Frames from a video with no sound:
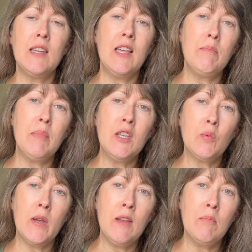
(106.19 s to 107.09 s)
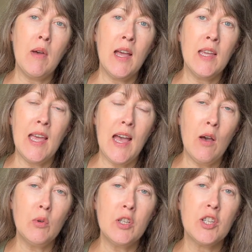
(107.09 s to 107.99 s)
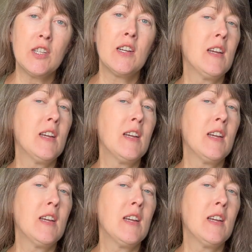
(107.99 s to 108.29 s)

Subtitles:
in between my couch